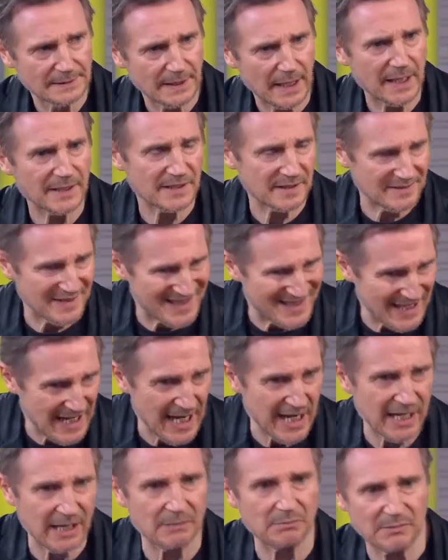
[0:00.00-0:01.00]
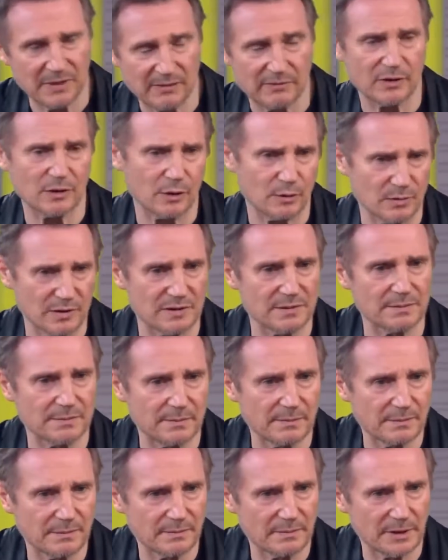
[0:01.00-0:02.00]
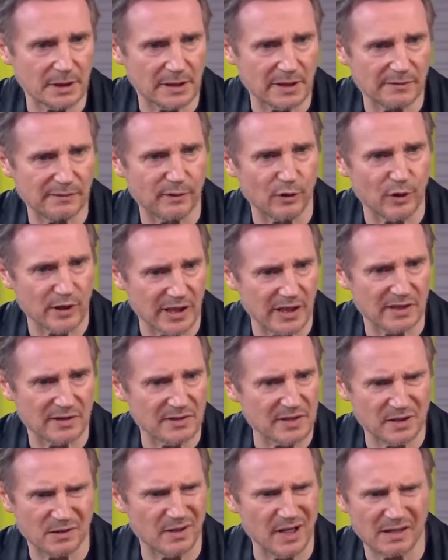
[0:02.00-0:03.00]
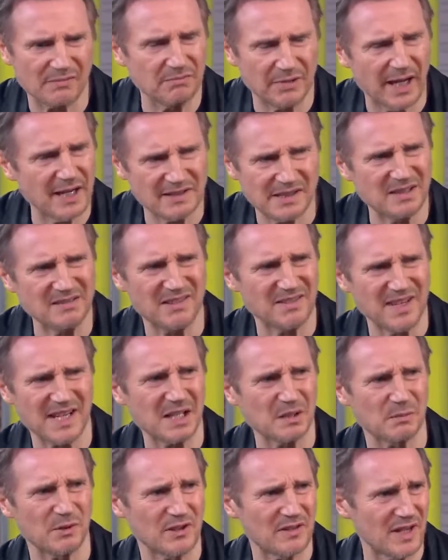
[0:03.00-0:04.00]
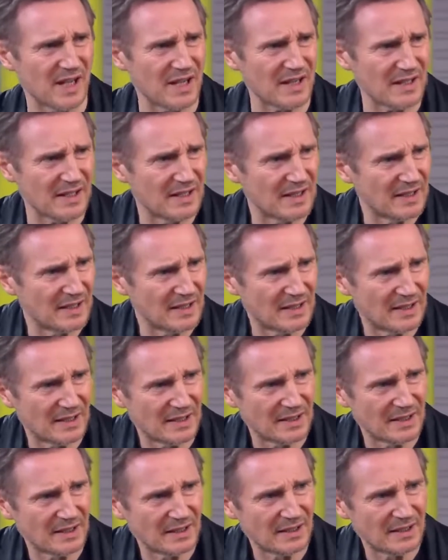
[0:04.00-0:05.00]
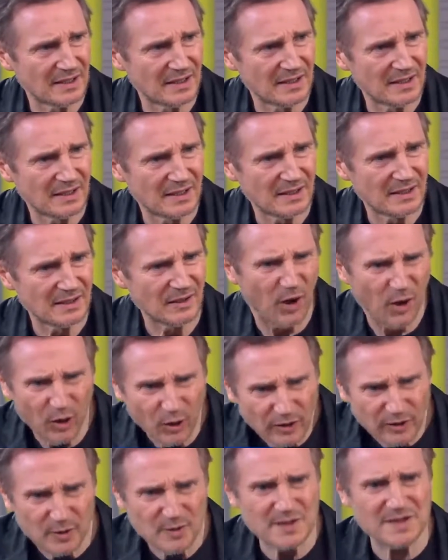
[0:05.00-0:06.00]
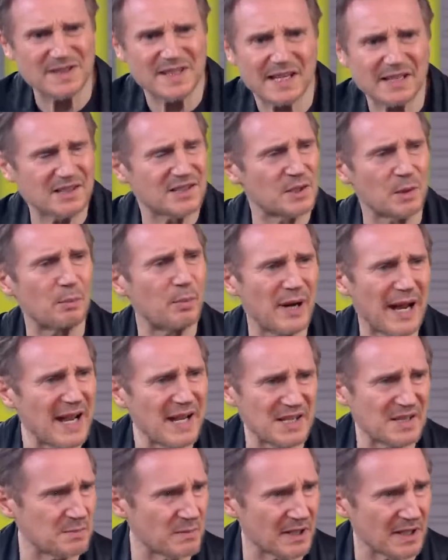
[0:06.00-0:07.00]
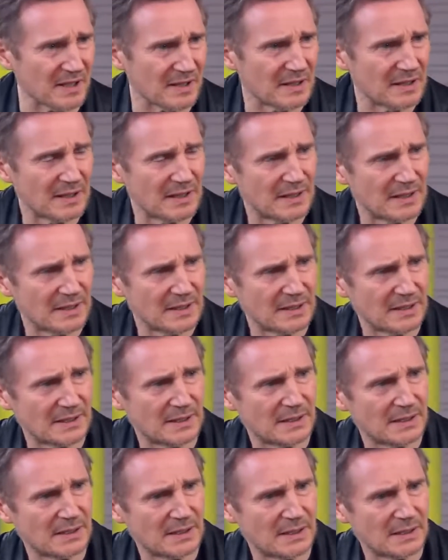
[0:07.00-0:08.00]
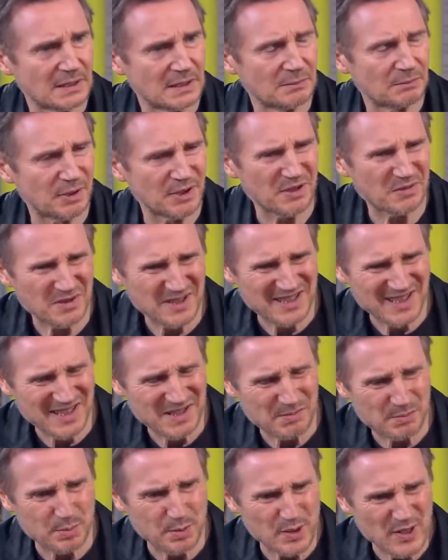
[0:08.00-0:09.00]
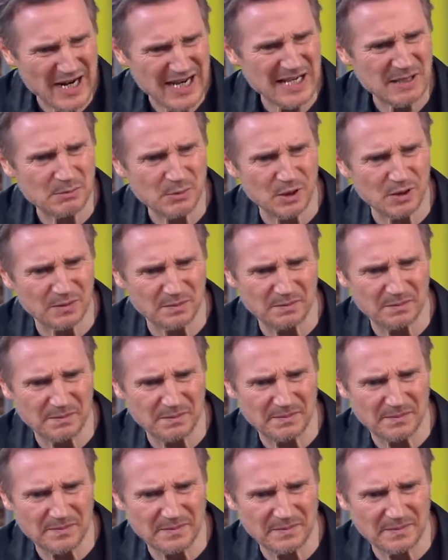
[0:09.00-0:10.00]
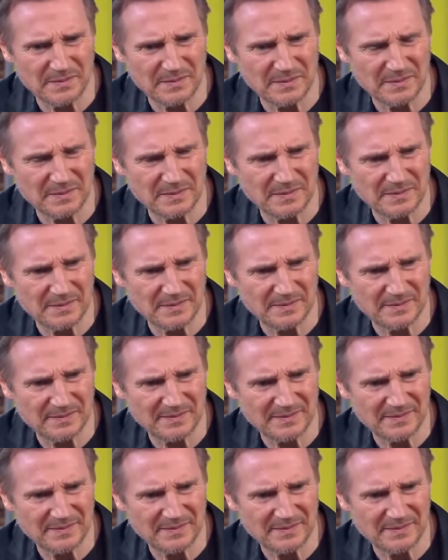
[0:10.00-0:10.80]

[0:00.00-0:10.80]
And at the time, even though it was nearly 40 years ago, I, I didn't think about that. Mm. All those things surprised me. But it was this primal yeah.